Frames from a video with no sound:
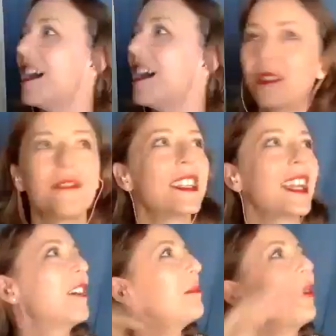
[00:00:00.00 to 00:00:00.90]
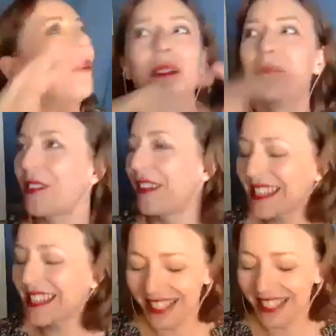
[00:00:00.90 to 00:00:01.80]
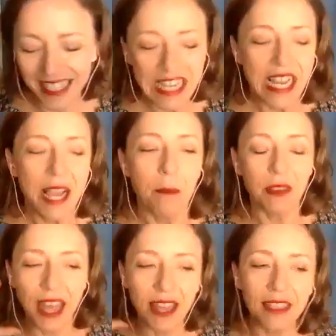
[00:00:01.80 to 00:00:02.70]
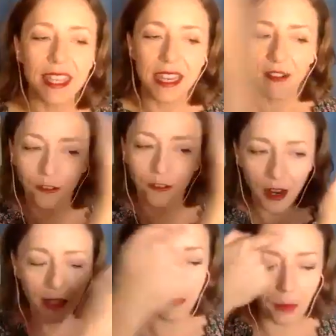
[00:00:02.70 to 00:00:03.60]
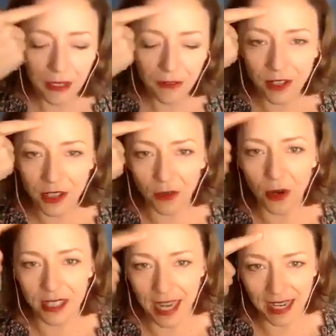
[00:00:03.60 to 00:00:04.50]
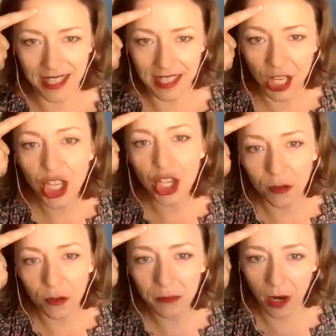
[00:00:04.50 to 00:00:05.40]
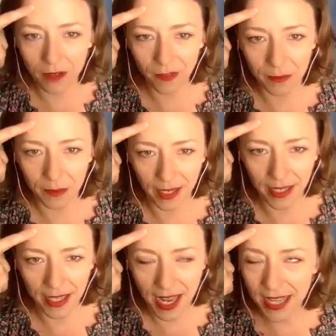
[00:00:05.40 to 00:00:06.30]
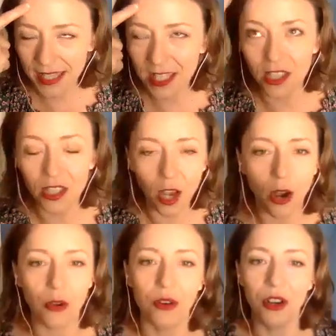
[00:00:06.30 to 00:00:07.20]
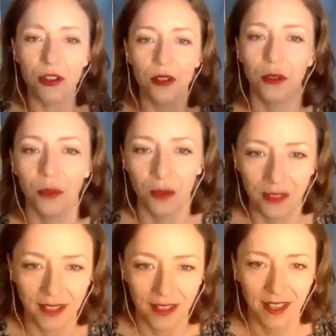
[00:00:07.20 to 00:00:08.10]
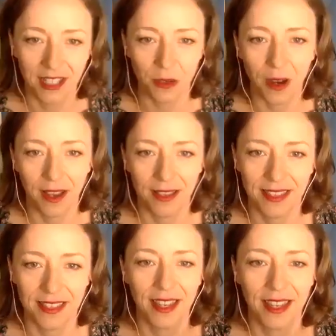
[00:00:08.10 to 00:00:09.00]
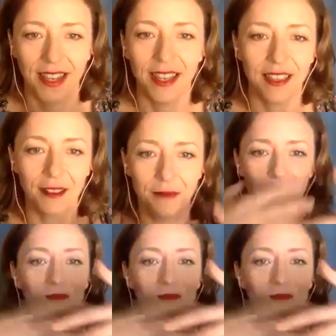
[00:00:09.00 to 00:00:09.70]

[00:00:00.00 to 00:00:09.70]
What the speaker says: think of any number of terrible, horrible things. But then the prefrontal cortex, this human part of our brain, it's so new to us in the